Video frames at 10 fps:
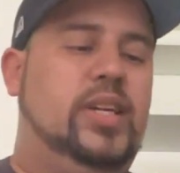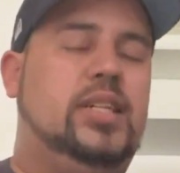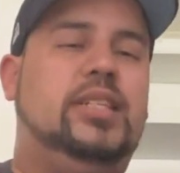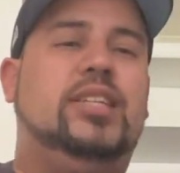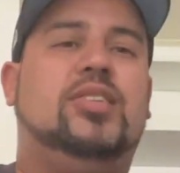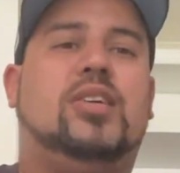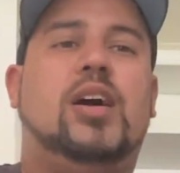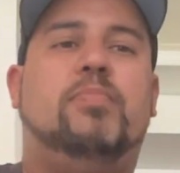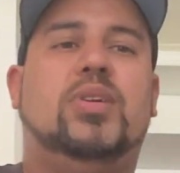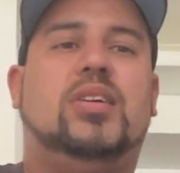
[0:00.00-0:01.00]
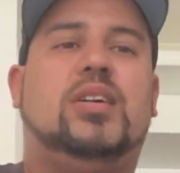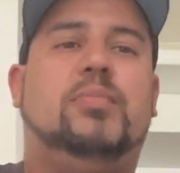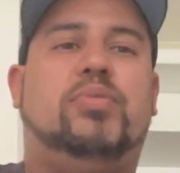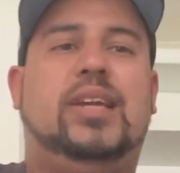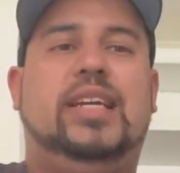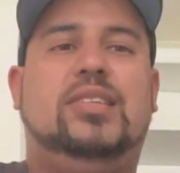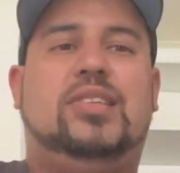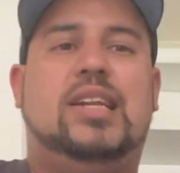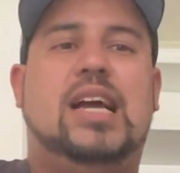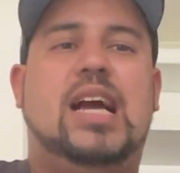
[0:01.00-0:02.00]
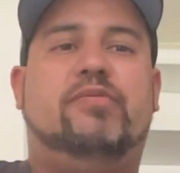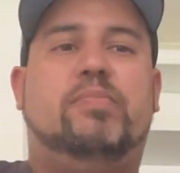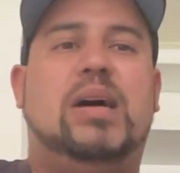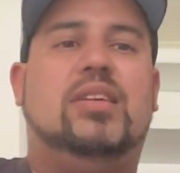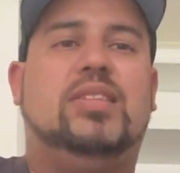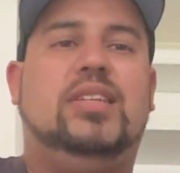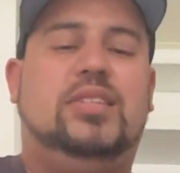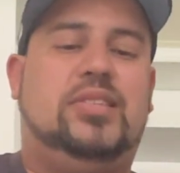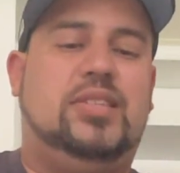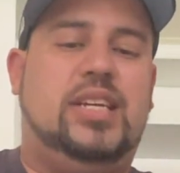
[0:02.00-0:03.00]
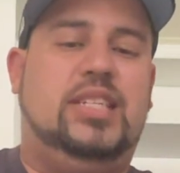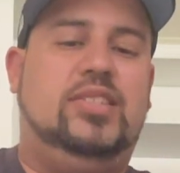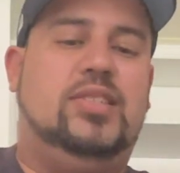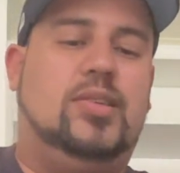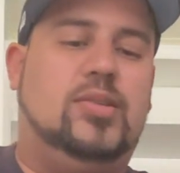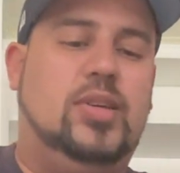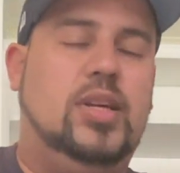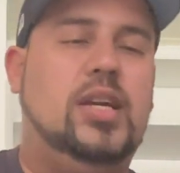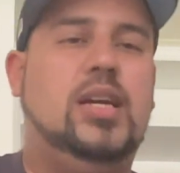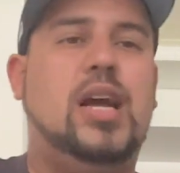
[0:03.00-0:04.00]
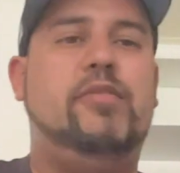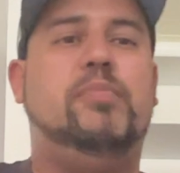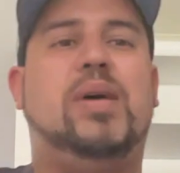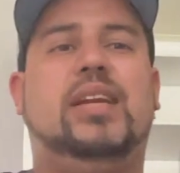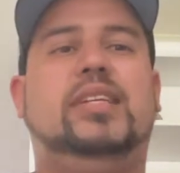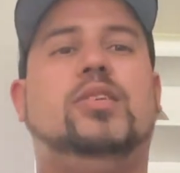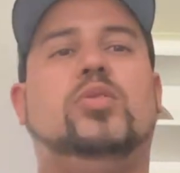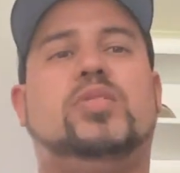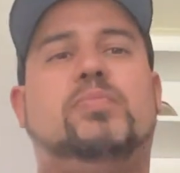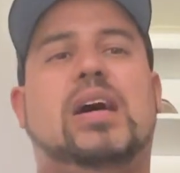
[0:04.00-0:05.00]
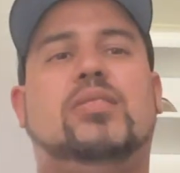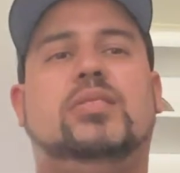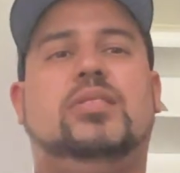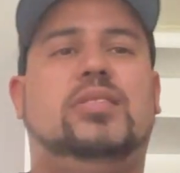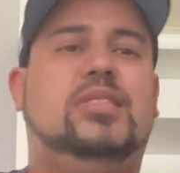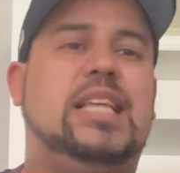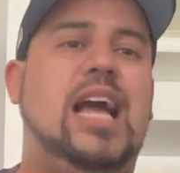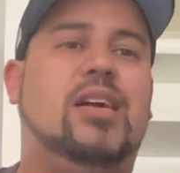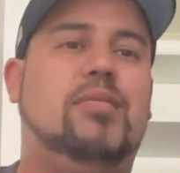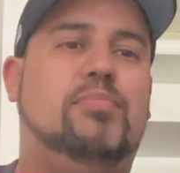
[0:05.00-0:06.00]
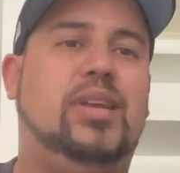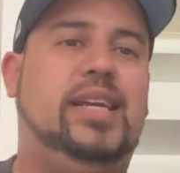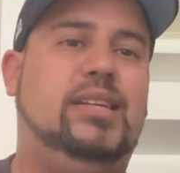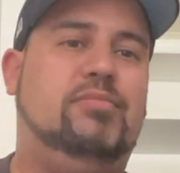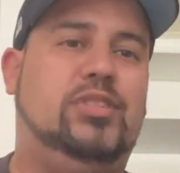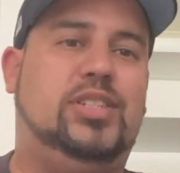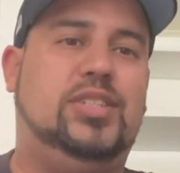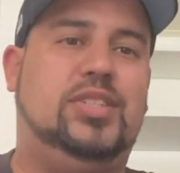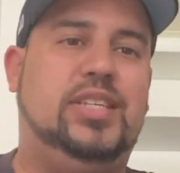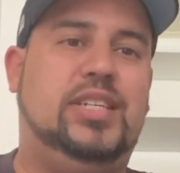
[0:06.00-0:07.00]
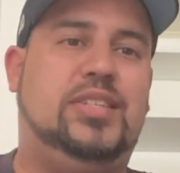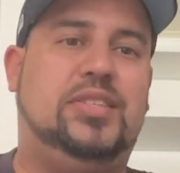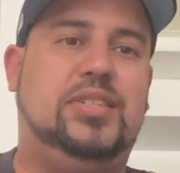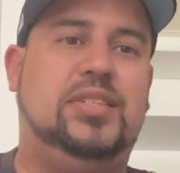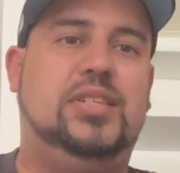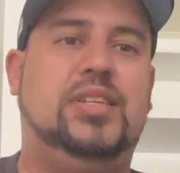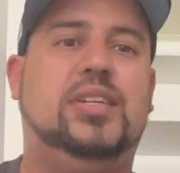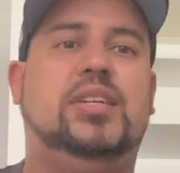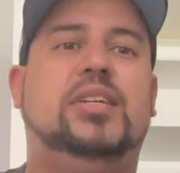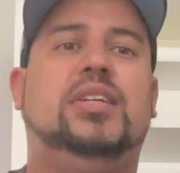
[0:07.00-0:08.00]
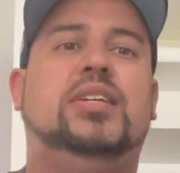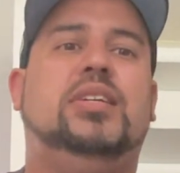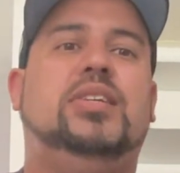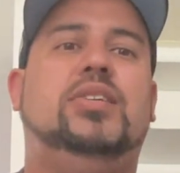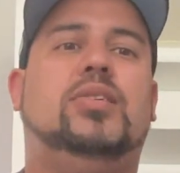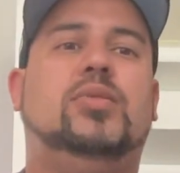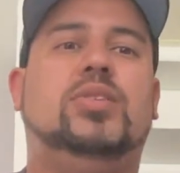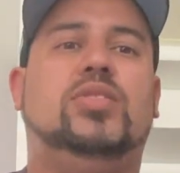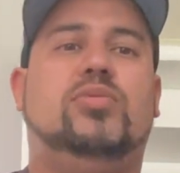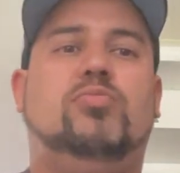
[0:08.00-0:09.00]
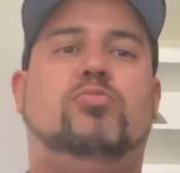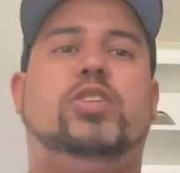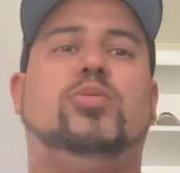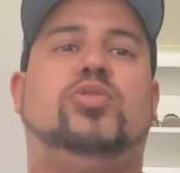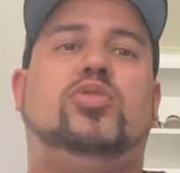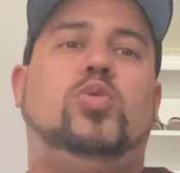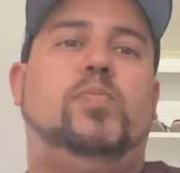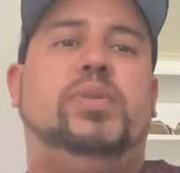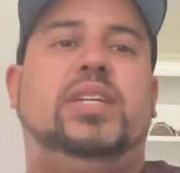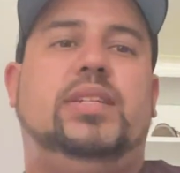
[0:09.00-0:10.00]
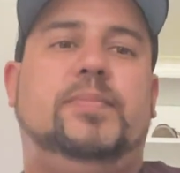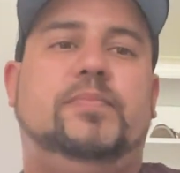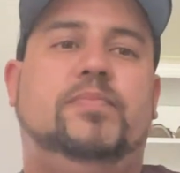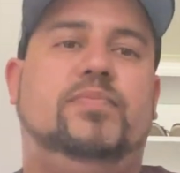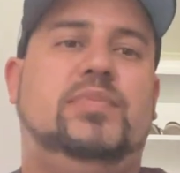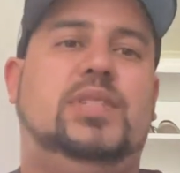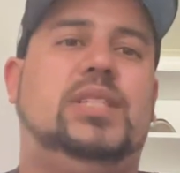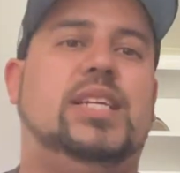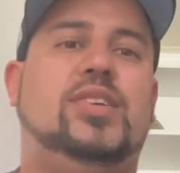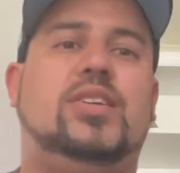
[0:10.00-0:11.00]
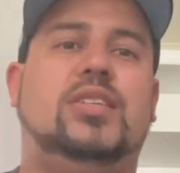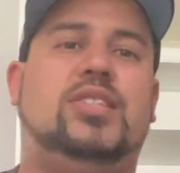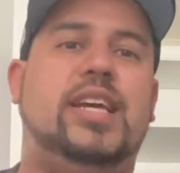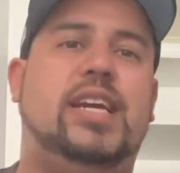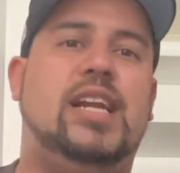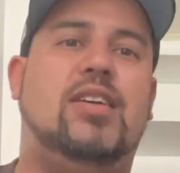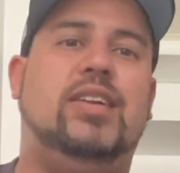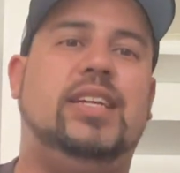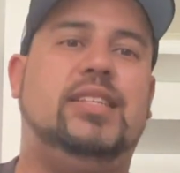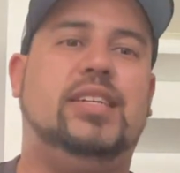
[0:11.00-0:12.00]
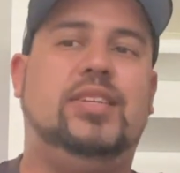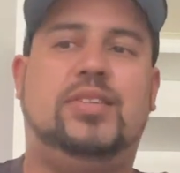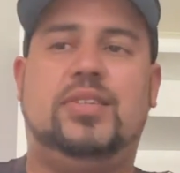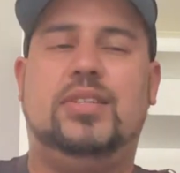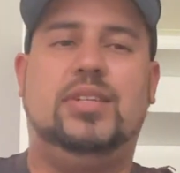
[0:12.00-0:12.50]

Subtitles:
There's a couple of complaints that I have about this, and everybody knows about that complaint, which is this. Is real stupid that you're gonna take it out like this.